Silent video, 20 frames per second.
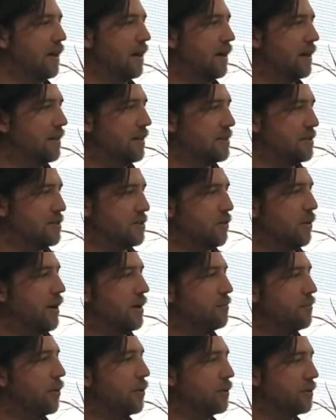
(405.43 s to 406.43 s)
is. This is quite
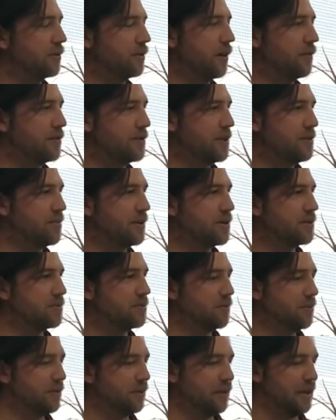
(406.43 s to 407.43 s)
important, obviously, because
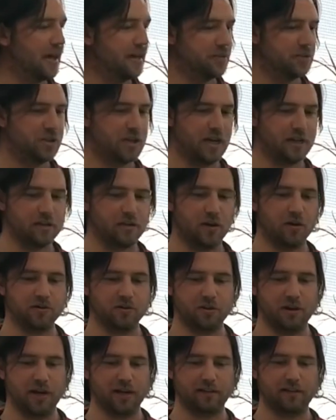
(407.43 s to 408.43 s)
that shared
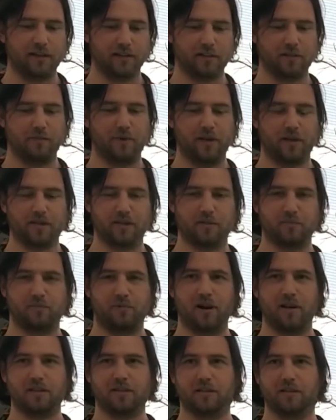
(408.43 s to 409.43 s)
contract has to be
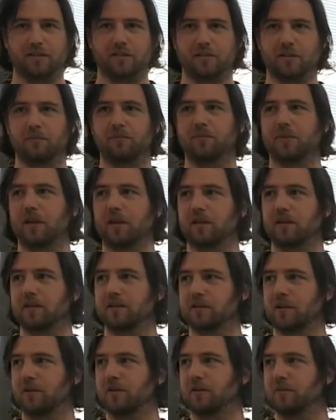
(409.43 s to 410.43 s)
expressed in something
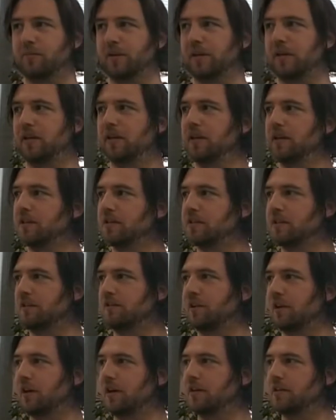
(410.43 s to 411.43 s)
that's going to be
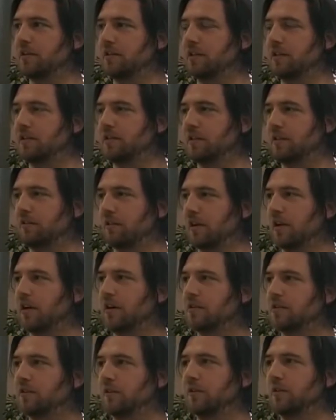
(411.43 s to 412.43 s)
serialized,
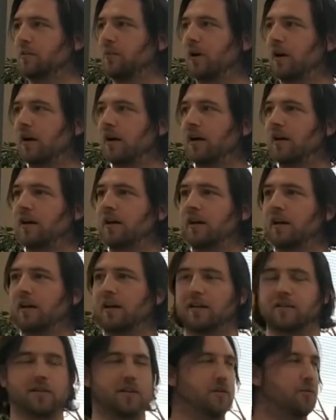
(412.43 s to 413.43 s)
deserialized on the wire.
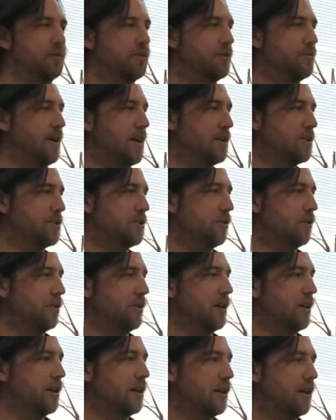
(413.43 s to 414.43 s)
And so you want to make sure
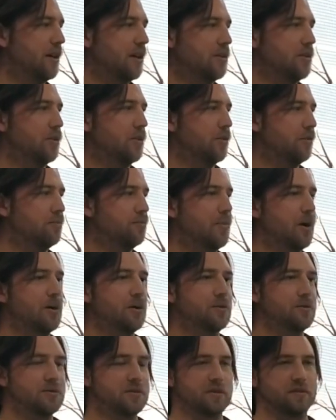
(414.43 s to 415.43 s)
that your
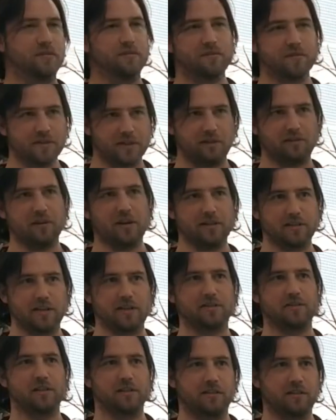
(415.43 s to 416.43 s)
modes of
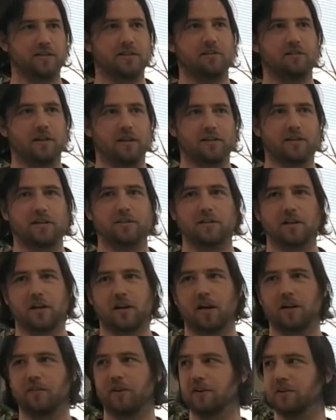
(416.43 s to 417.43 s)
serialization and deserialization are
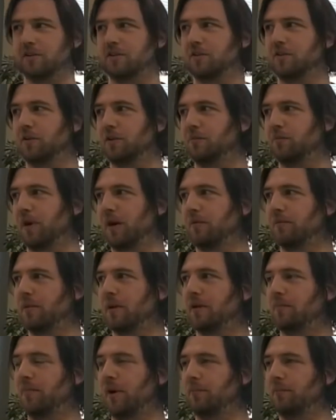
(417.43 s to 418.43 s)
kind of understood by
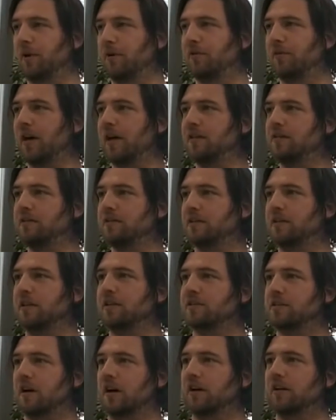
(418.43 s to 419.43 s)
both ends, and
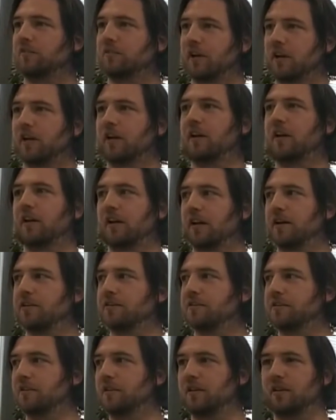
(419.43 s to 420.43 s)
it's kind of done in a
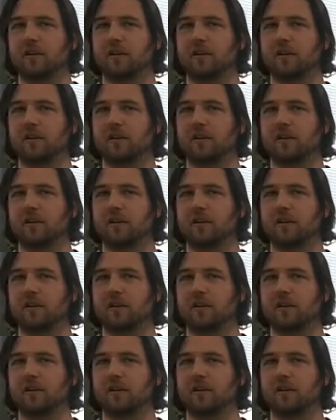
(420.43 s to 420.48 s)
nice,